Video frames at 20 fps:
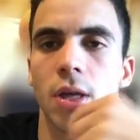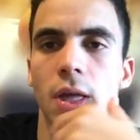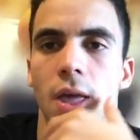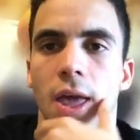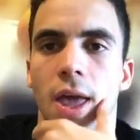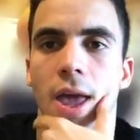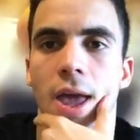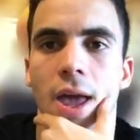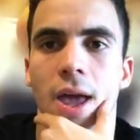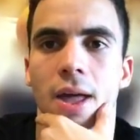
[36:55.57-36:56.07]

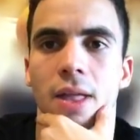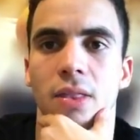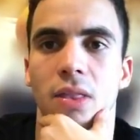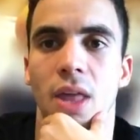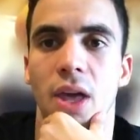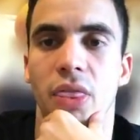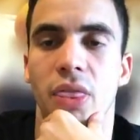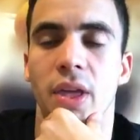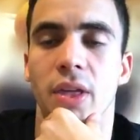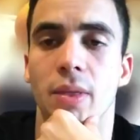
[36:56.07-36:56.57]
And
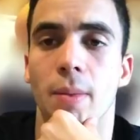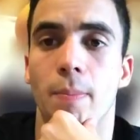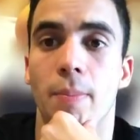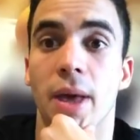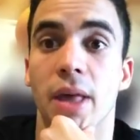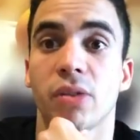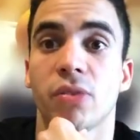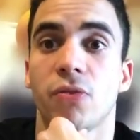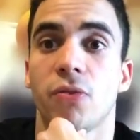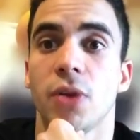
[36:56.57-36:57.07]
I think the
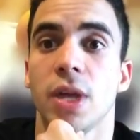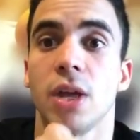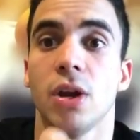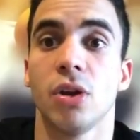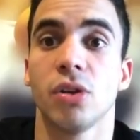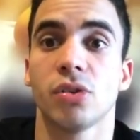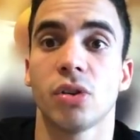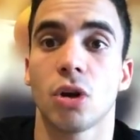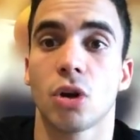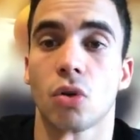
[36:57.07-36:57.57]
best
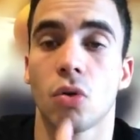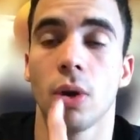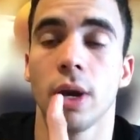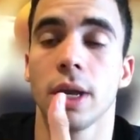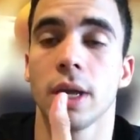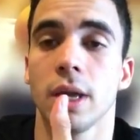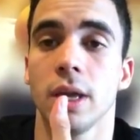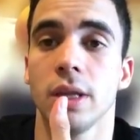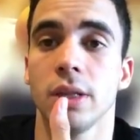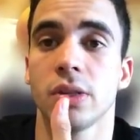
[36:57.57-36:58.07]
feeders are
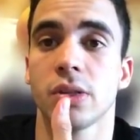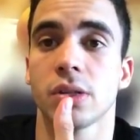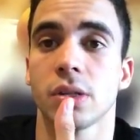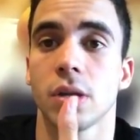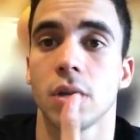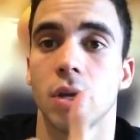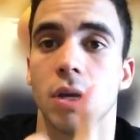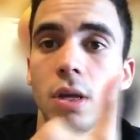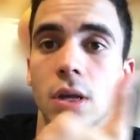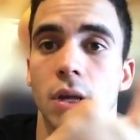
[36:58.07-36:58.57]

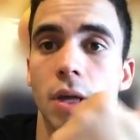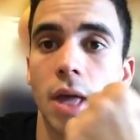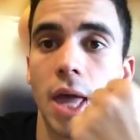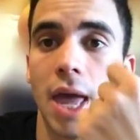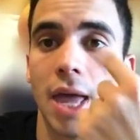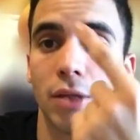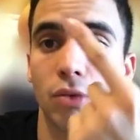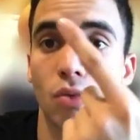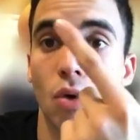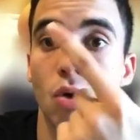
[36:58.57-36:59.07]
crickets
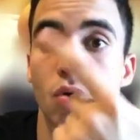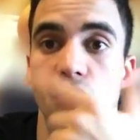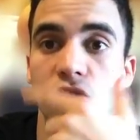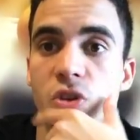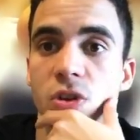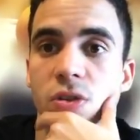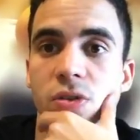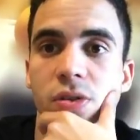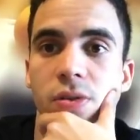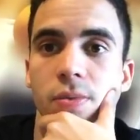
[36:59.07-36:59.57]
and
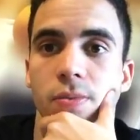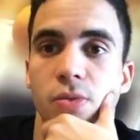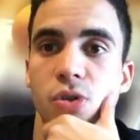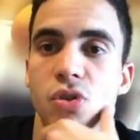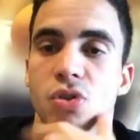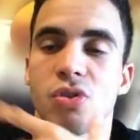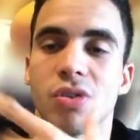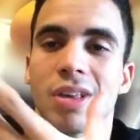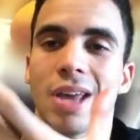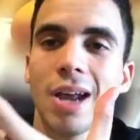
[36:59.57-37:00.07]
roaches.
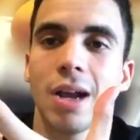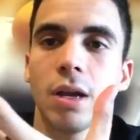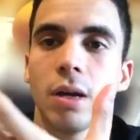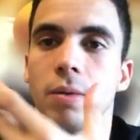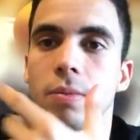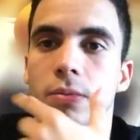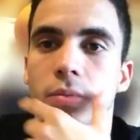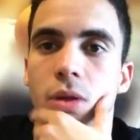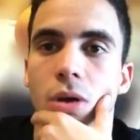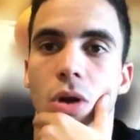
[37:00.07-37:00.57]
You just
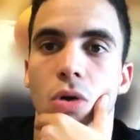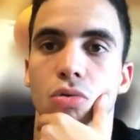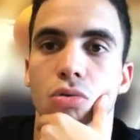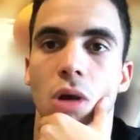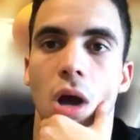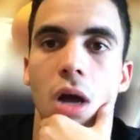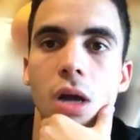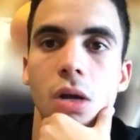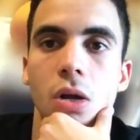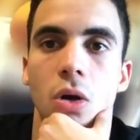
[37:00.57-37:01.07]
gotta, you know,
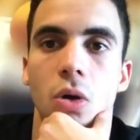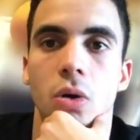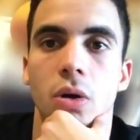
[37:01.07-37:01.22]
gut load